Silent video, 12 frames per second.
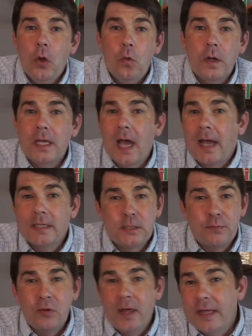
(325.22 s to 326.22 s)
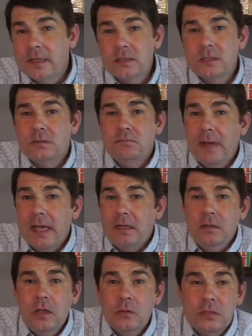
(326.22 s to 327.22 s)
When God's plans
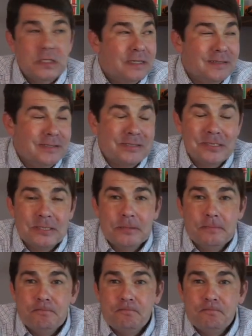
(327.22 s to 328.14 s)
make no sense?